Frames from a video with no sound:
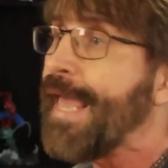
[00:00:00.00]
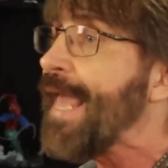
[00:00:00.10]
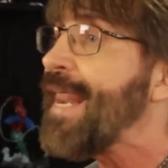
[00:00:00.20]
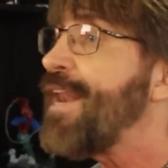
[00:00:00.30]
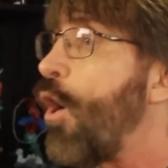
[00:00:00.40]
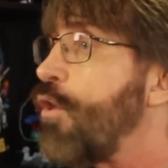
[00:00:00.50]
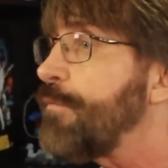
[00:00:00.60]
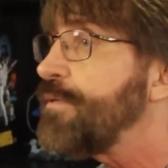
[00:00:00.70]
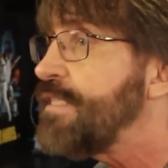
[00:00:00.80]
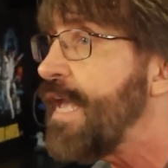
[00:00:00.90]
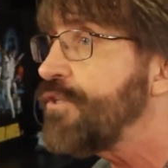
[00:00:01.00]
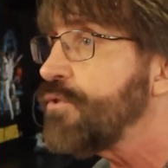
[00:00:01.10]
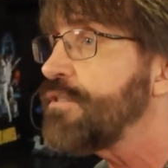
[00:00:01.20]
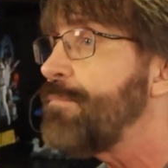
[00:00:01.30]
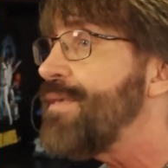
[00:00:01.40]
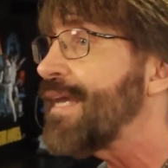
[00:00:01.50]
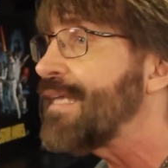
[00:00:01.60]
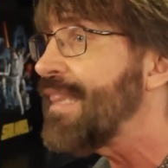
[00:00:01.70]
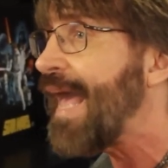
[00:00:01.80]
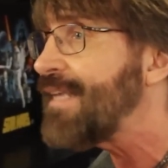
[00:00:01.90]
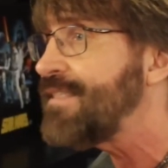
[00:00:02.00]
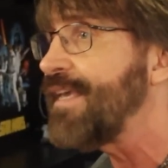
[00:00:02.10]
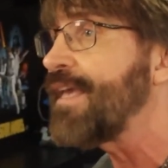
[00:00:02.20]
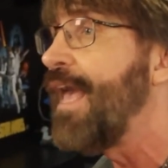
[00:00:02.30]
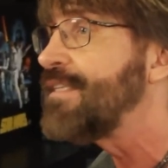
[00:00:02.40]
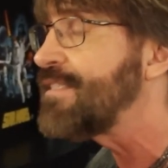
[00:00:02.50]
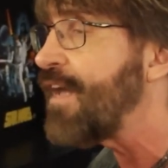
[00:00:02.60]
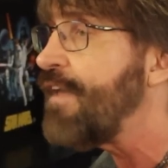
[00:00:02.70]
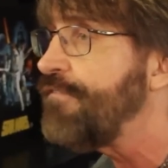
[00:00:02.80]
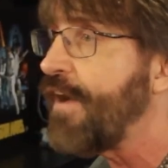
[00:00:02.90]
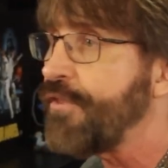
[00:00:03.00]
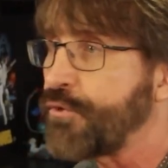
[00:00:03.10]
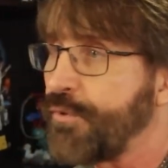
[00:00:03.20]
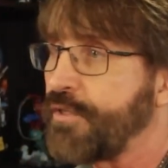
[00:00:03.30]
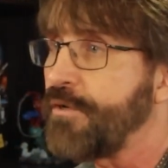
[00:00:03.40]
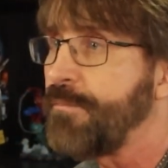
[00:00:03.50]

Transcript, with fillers: It had all the potential to be a classic sci fi thriller.